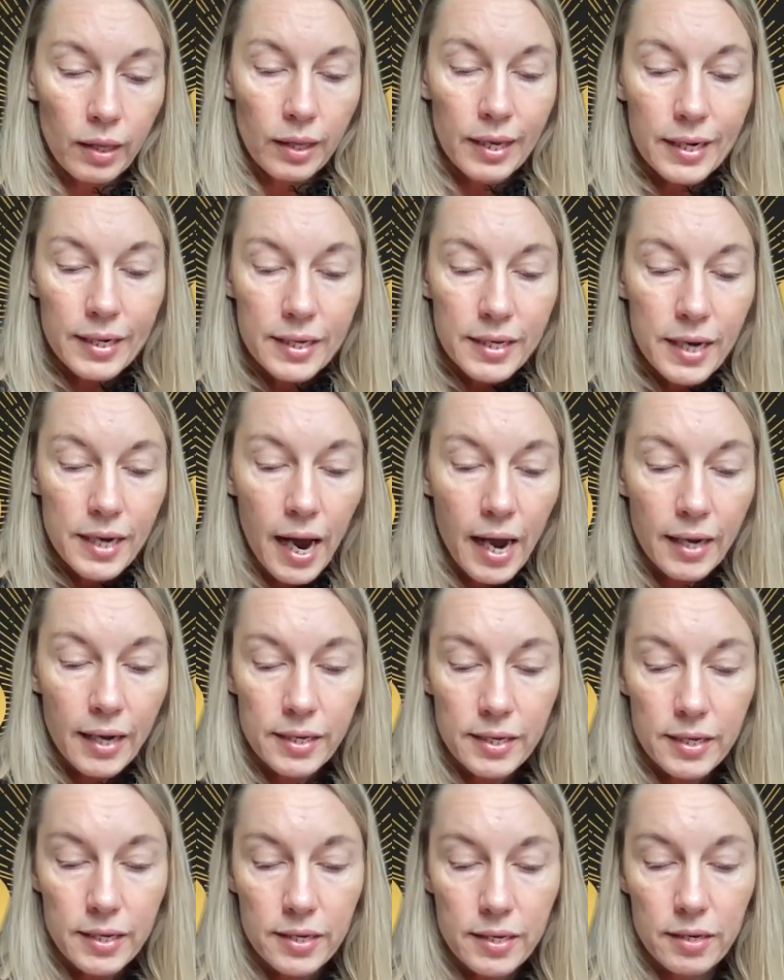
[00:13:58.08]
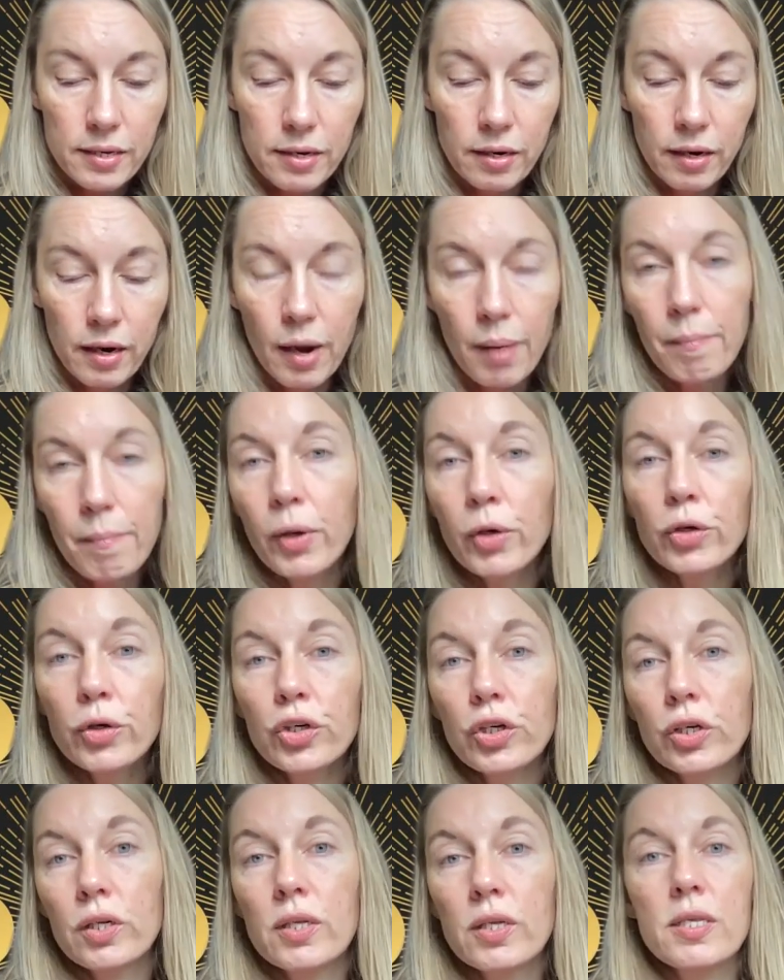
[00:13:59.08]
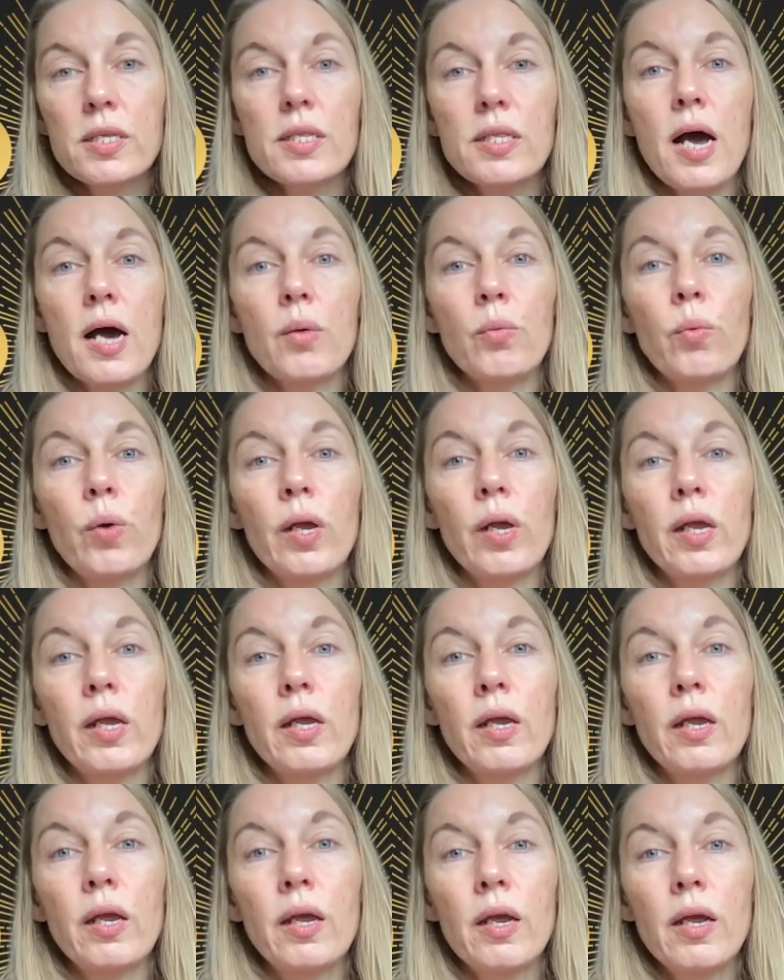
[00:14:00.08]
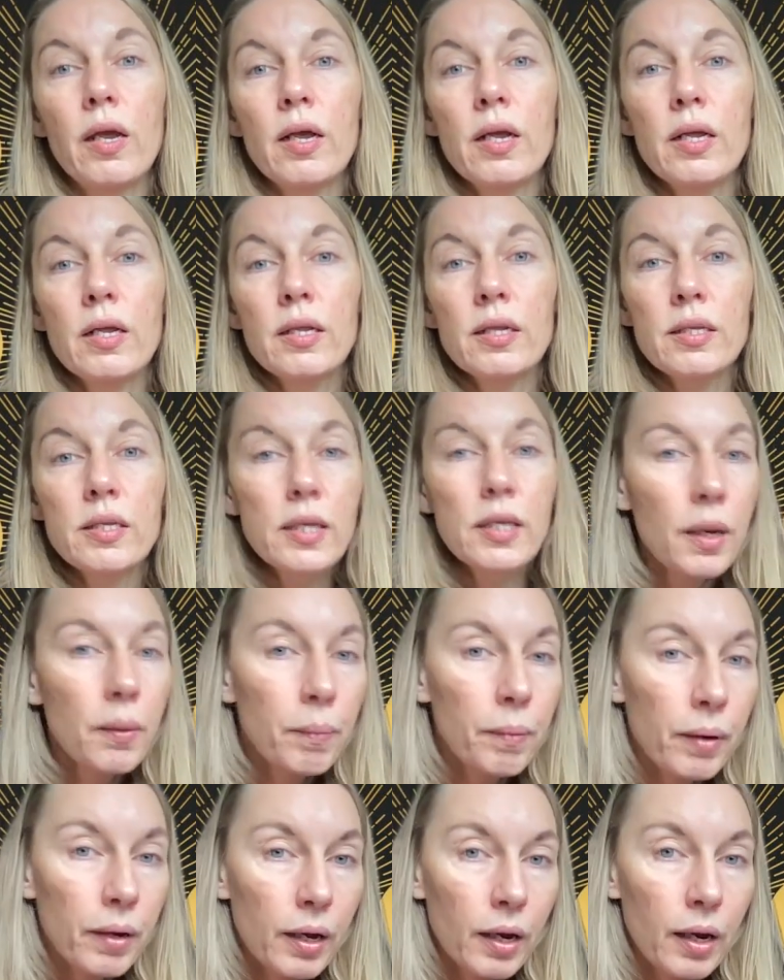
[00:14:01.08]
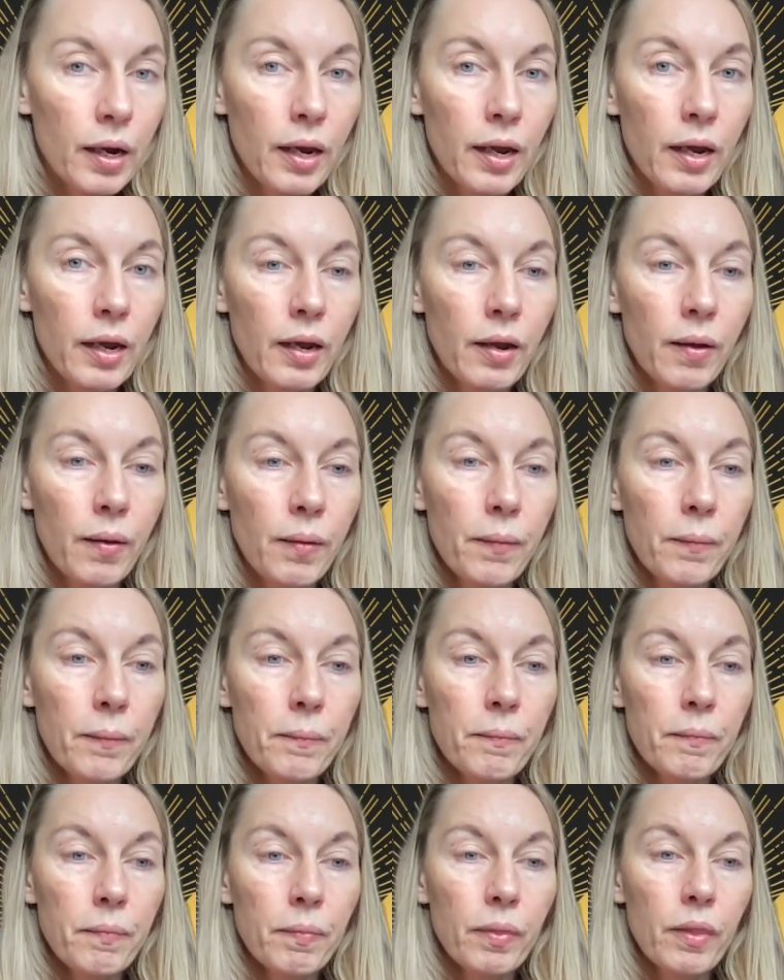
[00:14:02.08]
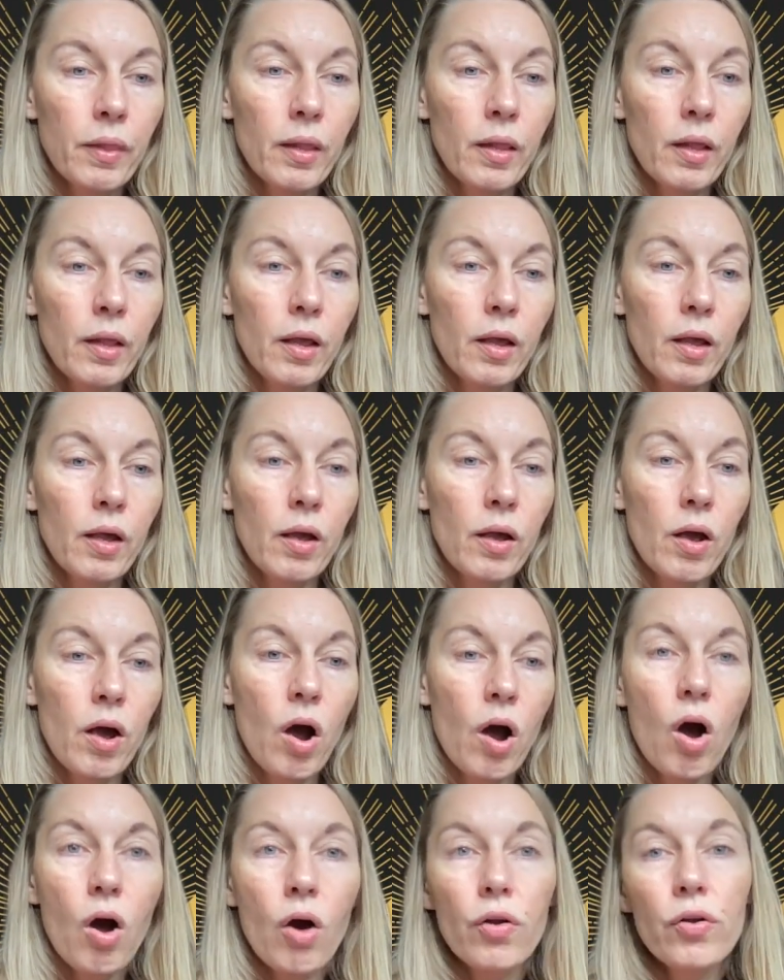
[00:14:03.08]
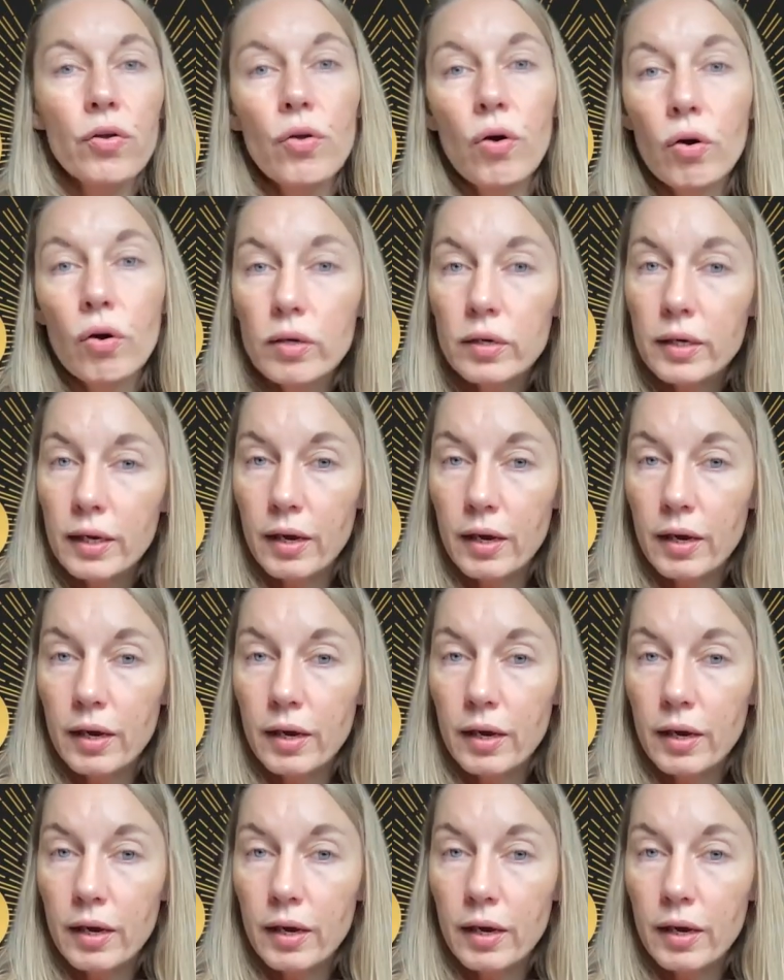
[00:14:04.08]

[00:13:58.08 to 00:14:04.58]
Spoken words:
the intense emotions that we typically are not